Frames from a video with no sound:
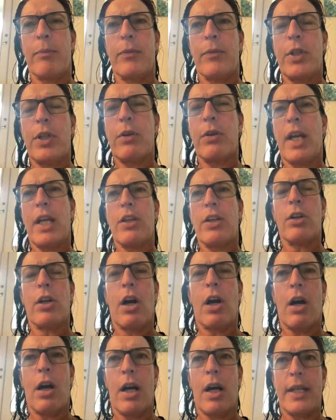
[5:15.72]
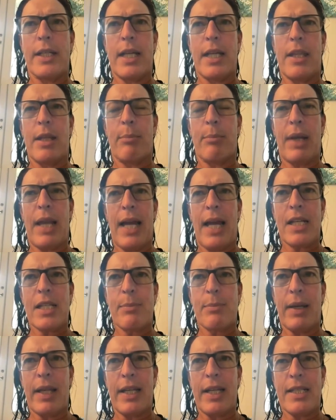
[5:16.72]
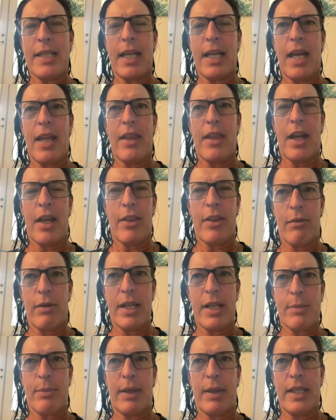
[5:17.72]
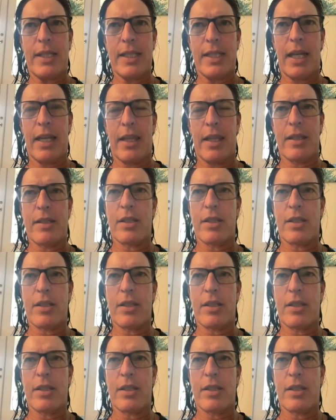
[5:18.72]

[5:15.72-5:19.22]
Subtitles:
you get your card, and the blacks play together and the reds play together.